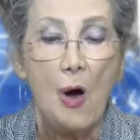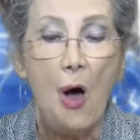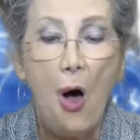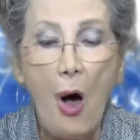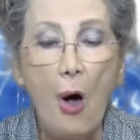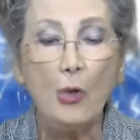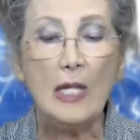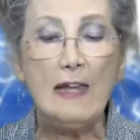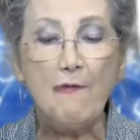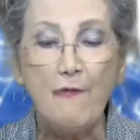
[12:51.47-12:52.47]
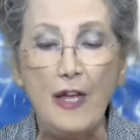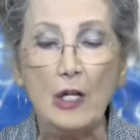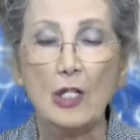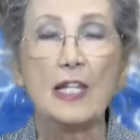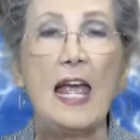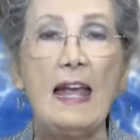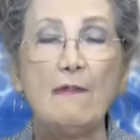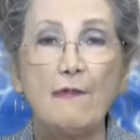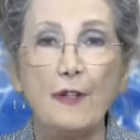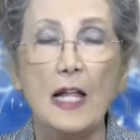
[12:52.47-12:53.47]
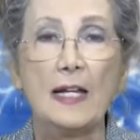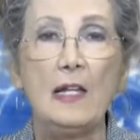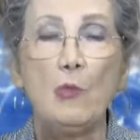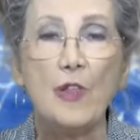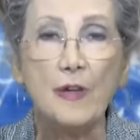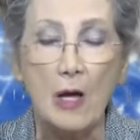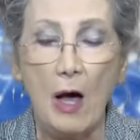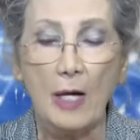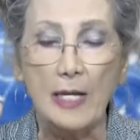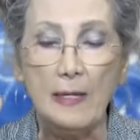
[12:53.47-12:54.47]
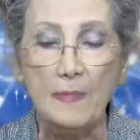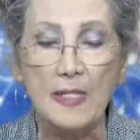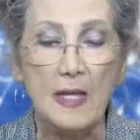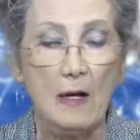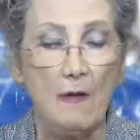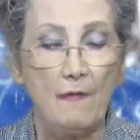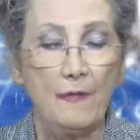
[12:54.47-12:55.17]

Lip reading: wholly filled and flooded with God Himself.